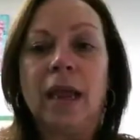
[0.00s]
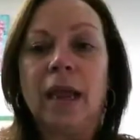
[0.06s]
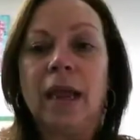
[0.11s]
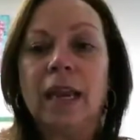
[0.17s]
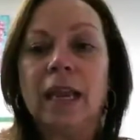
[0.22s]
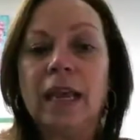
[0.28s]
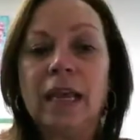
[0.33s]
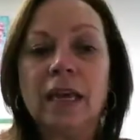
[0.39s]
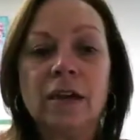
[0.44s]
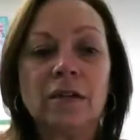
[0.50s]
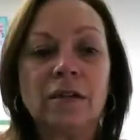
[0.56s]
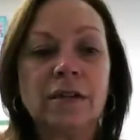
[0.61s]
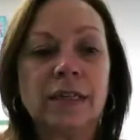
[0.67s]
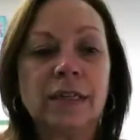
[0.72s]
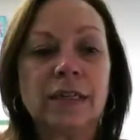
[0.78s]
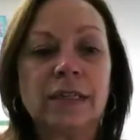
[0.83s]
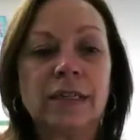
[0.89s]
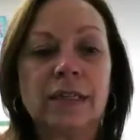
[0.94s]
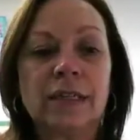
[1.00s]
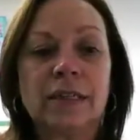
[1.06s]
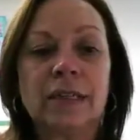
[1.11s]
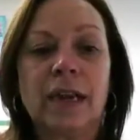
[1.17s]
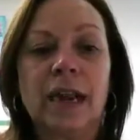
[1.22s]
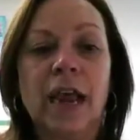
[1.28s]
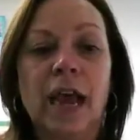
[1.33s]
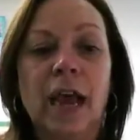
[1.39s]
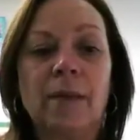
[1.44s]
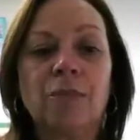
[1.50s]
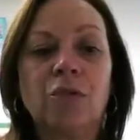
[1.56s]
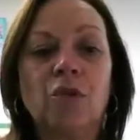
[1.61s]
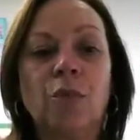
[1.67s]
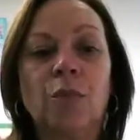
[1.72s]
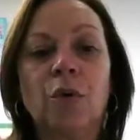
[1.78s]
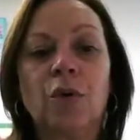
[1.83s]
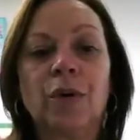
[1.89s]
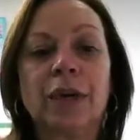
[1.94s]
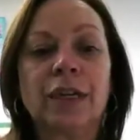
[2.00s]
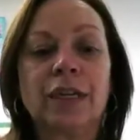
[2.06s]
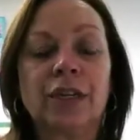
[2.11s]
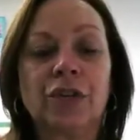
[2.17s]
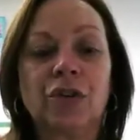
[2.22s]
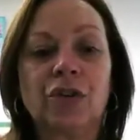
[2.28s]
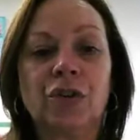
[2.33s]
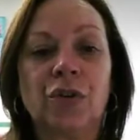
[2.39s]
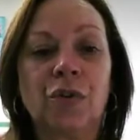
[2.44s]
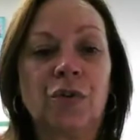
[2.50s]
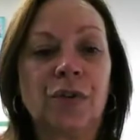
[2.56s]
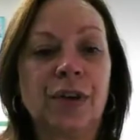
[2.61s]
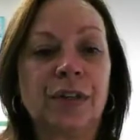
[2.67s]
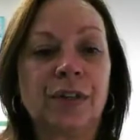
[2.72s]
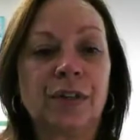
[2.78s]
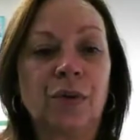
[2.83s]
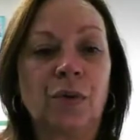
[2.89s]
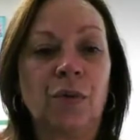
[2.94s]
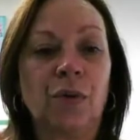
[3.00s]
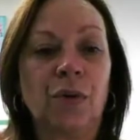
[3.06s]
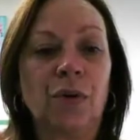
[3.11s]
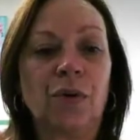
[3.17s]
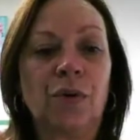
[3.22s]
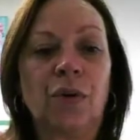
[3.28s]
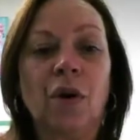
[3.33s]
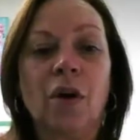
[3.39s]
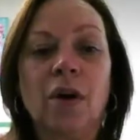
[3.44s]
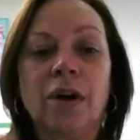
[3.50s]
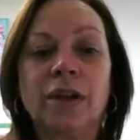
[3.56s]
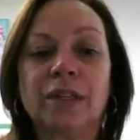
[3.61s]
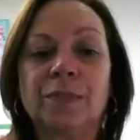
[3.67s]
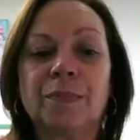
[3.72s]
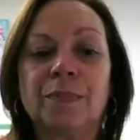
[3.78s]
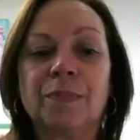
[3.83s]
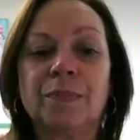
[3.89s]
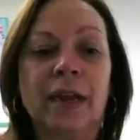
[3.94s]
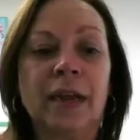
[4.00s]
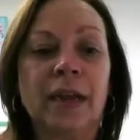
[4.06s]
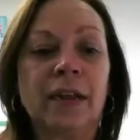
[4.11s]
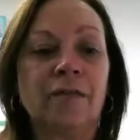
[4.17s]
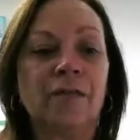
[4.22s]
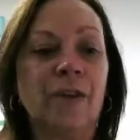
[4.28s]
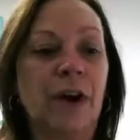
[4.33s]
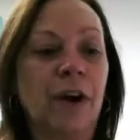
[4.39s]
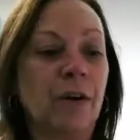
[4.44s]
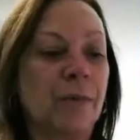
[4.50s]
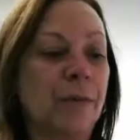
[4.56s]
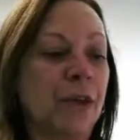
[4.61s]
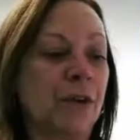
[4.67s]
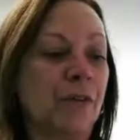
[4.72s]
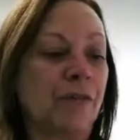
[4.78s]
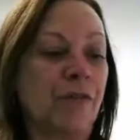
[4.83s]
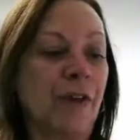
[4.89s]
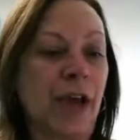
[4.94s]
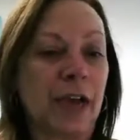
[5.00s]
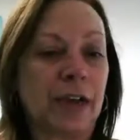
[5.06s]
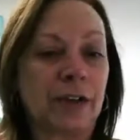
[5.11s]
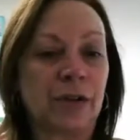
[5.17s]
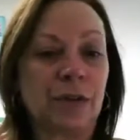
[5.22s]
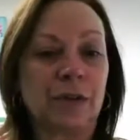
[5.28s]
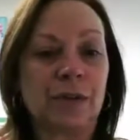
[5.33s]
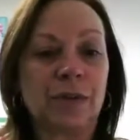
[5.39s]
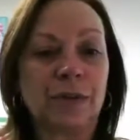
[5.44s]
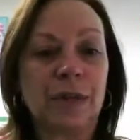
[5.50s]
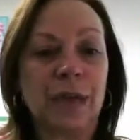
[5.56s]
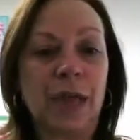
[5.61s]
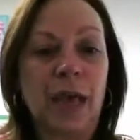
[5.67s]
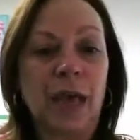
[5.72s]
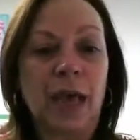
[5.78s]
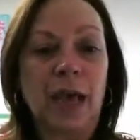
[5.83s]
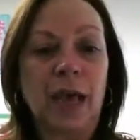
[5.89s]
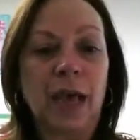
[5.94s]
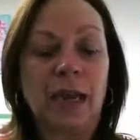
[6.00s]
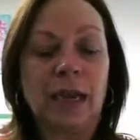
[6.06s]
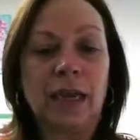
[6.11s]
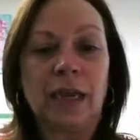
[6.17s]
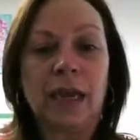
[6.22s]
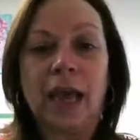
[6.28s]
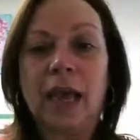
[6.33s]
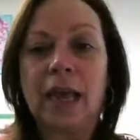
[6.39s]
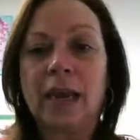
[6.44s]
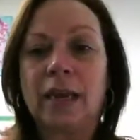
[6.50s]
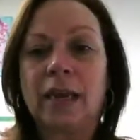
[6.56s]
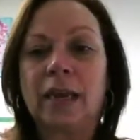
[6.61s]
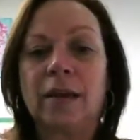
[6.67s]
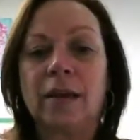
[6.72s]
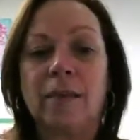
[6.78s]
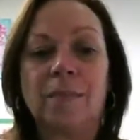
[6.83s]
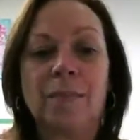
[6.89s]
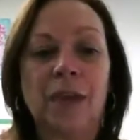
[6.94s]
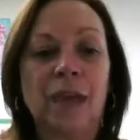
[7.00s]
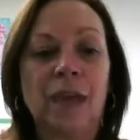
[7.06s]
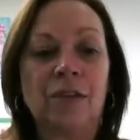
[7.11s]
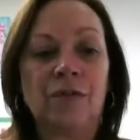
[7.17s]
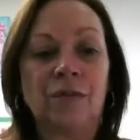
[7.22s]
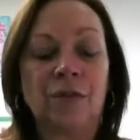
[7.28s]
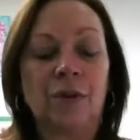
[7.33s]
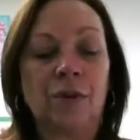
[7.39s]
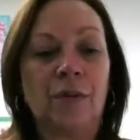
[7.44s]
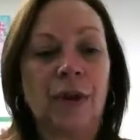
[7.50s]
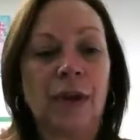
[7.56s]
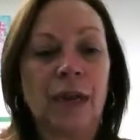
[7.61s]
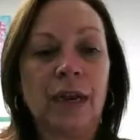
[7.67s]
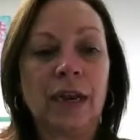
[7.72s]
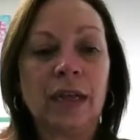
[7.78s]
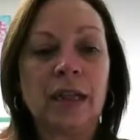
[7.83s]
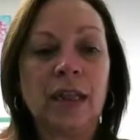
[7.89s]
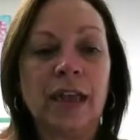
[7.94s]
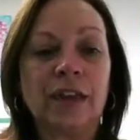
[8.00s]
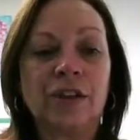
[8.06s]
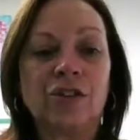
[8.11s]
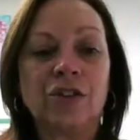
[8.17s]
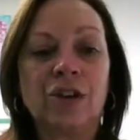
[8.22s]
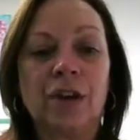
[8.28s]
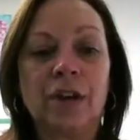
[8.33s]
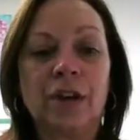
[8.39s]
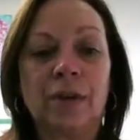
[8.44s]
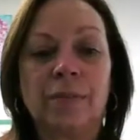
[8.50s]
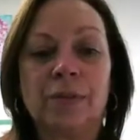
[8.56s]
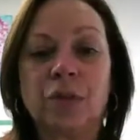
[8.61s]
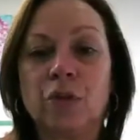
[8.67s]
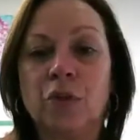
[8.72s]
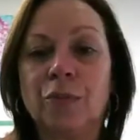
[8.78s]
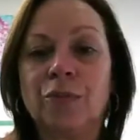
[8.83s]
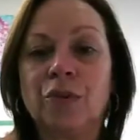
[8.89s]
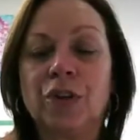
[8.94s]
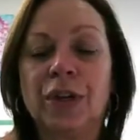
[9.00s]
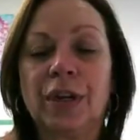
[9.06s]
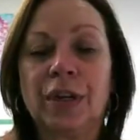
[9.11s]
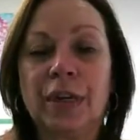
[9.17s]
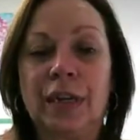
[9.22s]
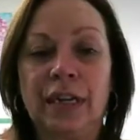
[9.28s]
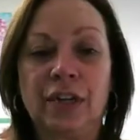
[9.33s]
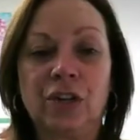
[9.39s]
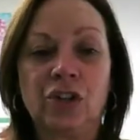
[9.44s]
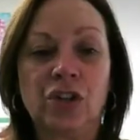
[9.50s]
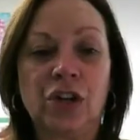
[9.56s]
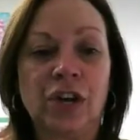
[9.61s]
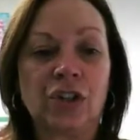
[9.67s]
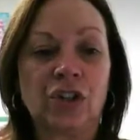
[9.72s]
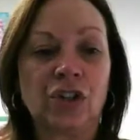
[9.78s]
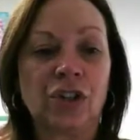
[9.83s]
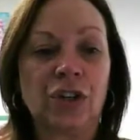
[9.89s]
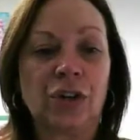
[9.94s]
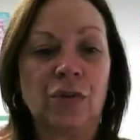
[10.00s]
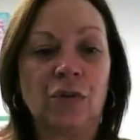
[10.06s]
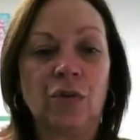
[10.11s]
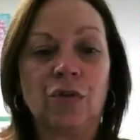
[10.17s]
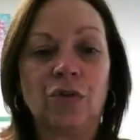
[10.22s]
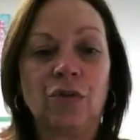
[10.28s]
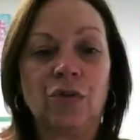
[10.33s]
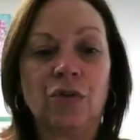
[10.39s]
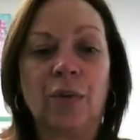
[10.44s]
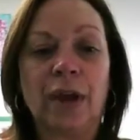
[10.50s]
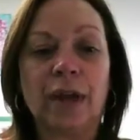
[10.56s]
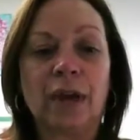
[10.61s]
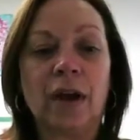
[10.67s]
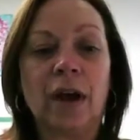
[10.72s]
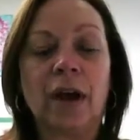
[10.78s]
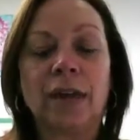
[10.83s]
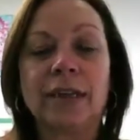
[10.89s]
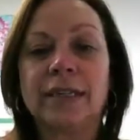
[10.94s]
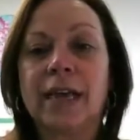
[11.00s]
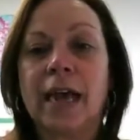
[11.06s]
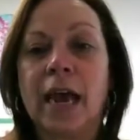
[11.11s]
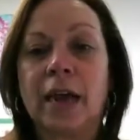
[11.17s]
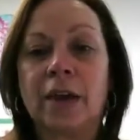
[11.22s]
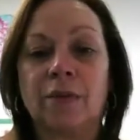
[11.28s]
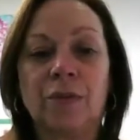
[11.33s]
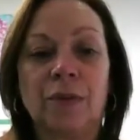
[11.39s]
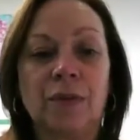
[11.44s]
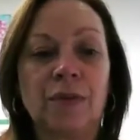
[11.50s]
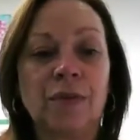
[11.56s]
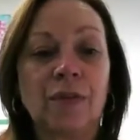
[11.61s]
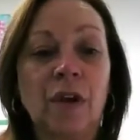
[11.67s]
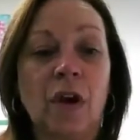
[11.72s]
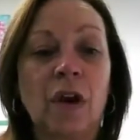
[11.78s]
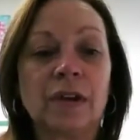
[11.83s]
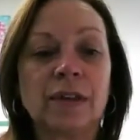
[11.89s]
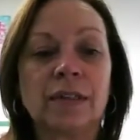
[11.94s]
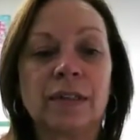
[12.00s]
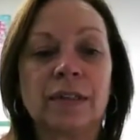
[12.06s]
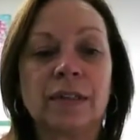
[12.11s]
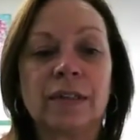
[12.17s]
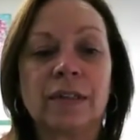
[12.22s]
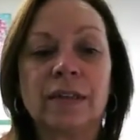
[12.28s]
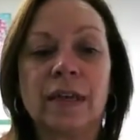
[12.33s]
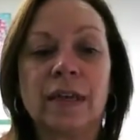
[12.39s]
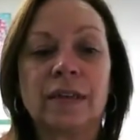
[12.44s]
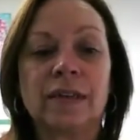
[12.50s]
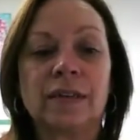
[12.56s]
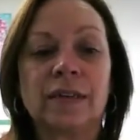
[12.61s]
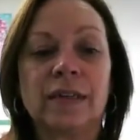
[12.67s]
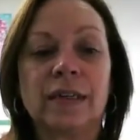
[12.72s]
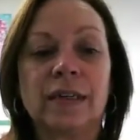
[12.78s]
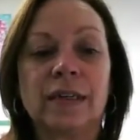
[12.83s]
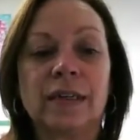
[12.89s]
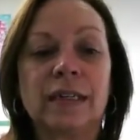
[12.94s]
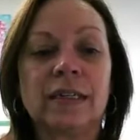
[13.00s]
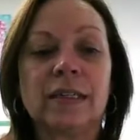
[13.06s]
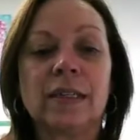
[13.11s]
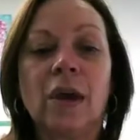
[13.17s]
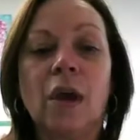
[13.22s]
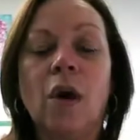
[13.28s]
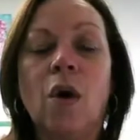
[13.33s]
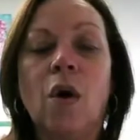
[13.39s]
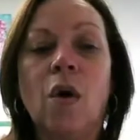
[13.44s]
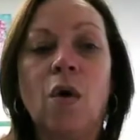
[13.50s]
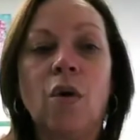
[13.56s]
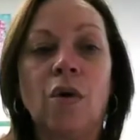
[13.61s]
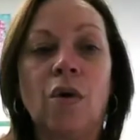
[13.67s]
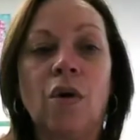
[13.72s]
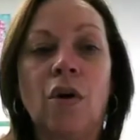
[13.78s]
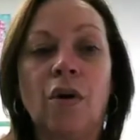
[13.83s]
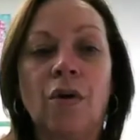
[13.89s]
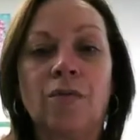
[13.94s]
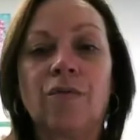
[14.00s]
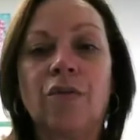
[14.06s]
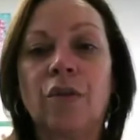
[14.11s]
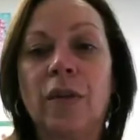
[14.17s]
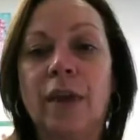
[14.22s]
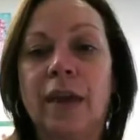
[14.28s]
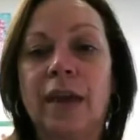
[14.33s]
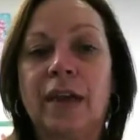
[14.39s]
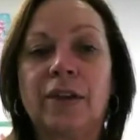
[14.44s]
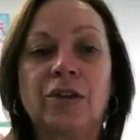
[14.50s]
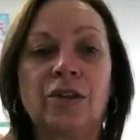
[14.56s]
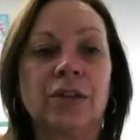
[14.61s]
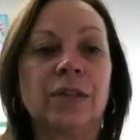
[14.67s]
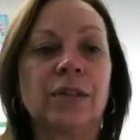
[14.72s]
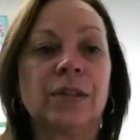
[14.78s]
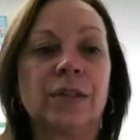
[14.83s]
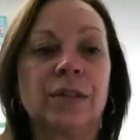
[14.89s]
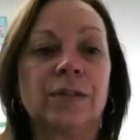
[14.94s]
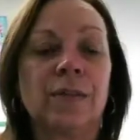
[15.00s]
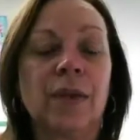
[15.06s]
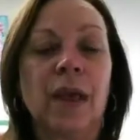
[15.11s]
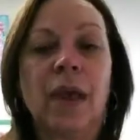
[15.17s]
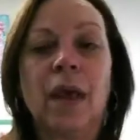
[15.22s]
Any illness is an abnormal condition or disorder caused by environmental factors, and it can be through inhalation, absorption, ingestion, or direct contact with toxic substances or harmful agents.